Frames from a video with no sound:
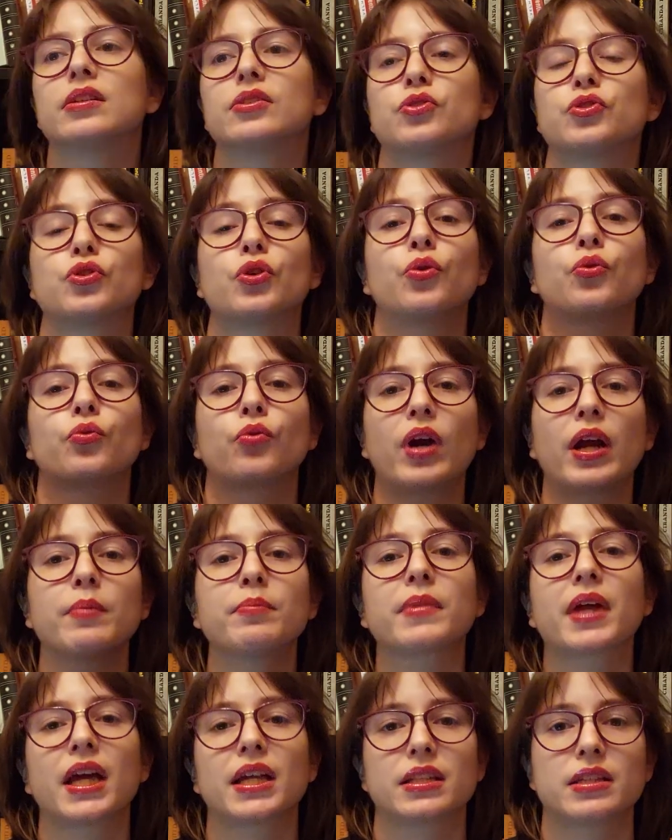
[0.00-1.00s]
So
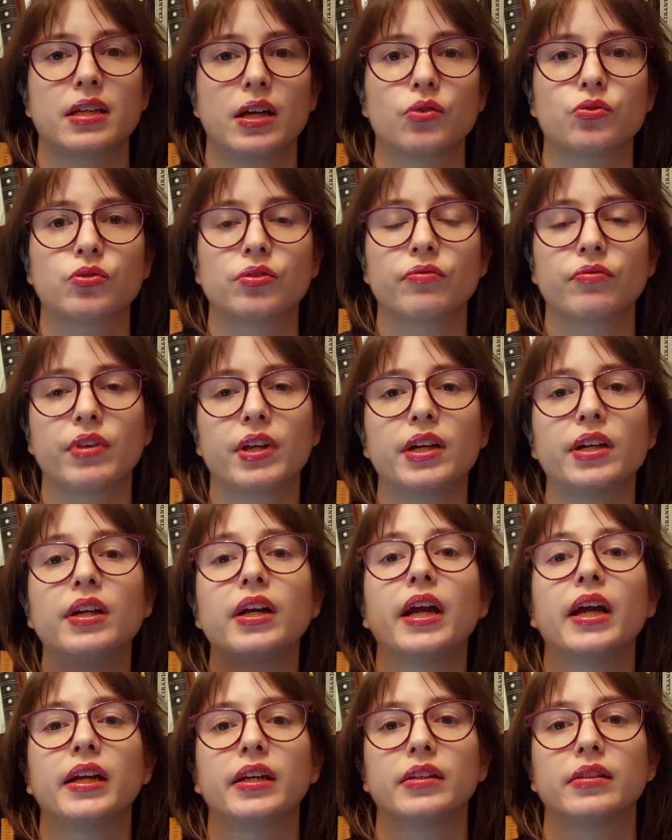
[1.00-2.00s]
Graham gets out of
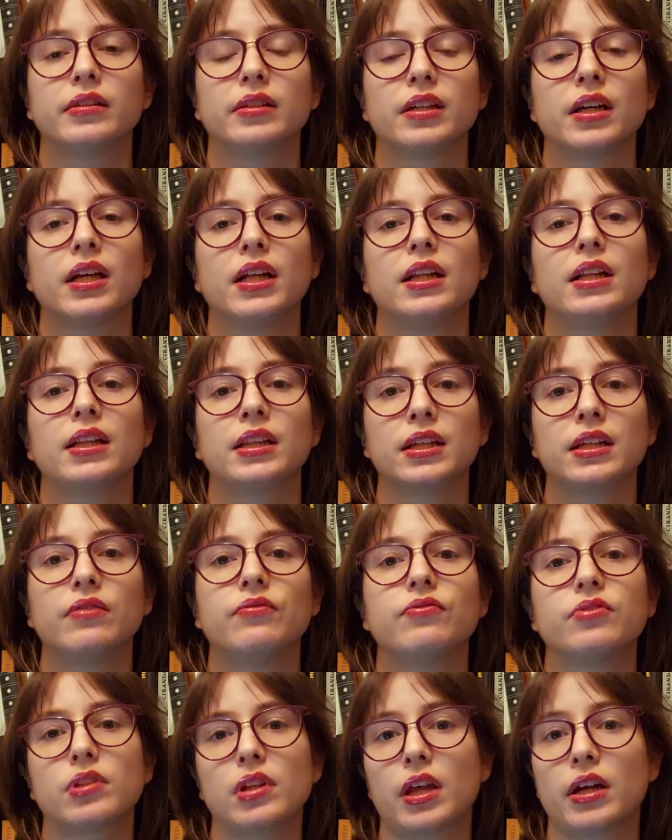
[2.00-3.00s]
there and
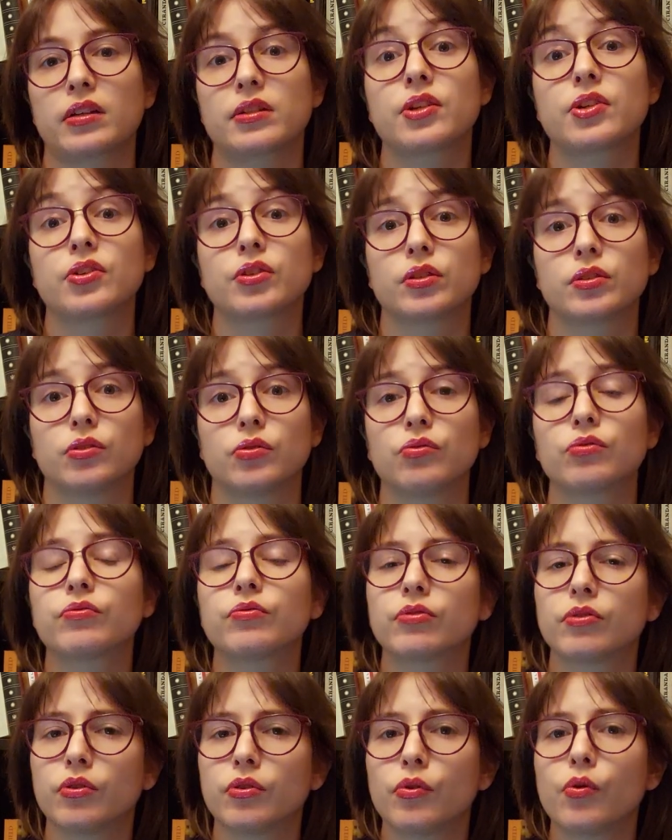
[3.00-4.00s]
leaves Lecter alone
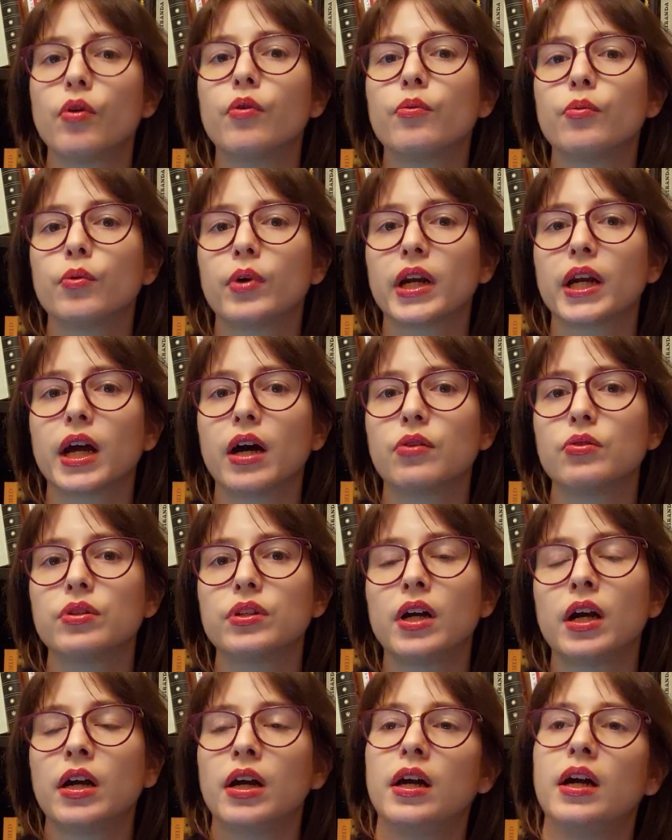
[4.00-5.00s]
for one
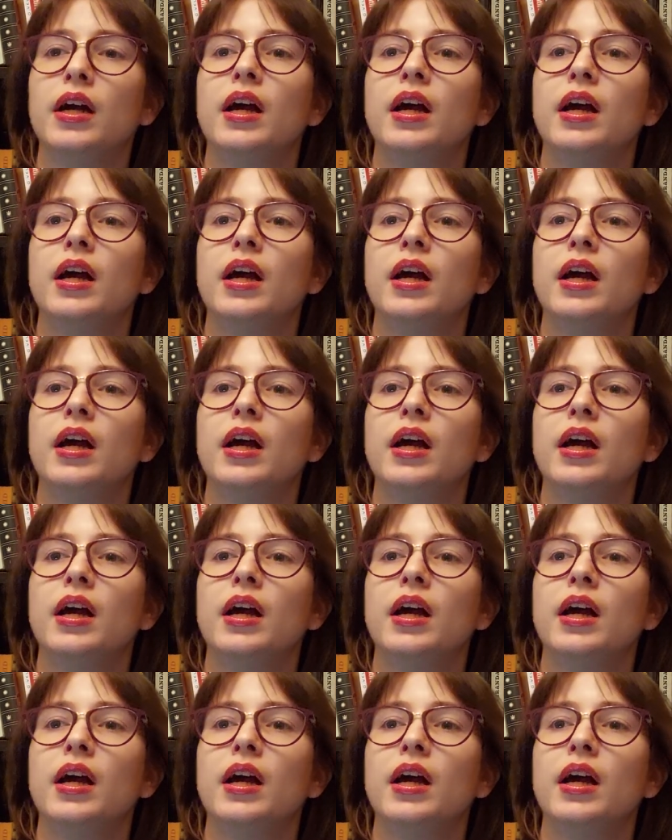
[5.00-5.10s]
hour.